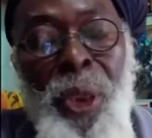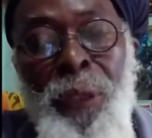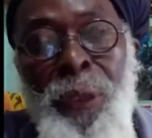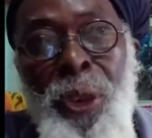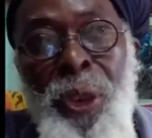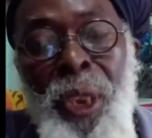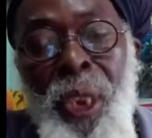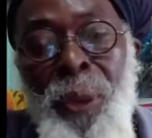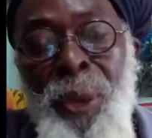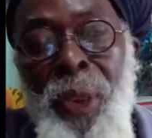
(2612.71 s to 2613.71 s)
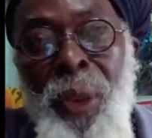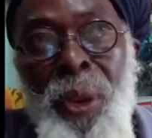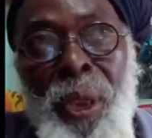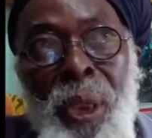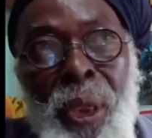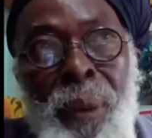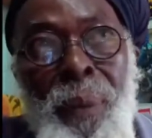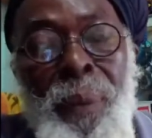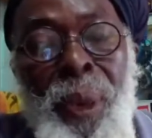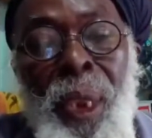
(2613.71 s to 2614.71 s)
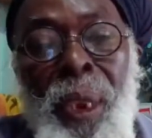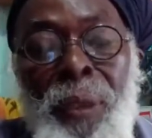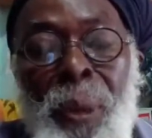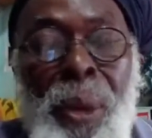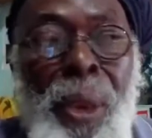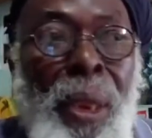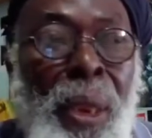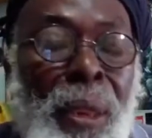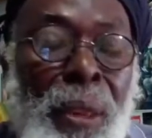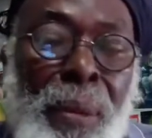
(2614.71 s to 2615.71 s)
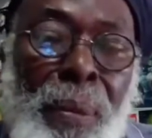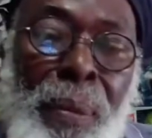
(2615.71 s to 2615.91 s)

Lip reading: Reggae funding, and we say, okay, a dollar from the gate.